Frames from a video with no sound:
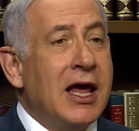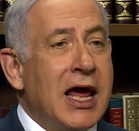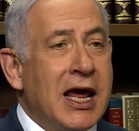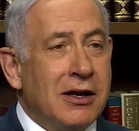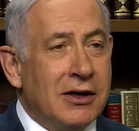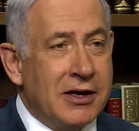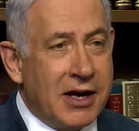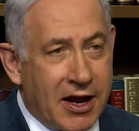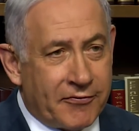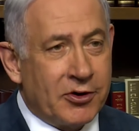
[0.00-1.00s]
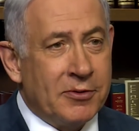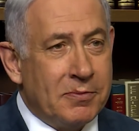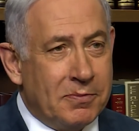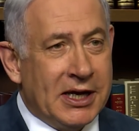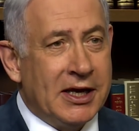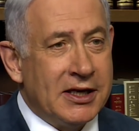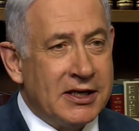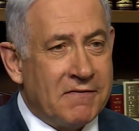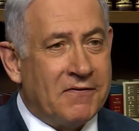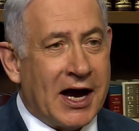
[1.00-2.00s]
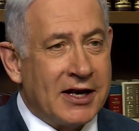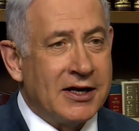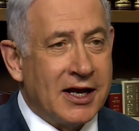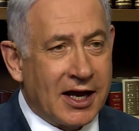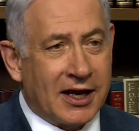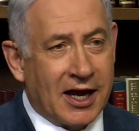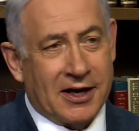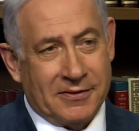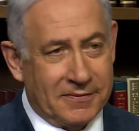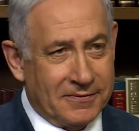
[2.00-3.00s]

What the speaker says: It'll never be divided again.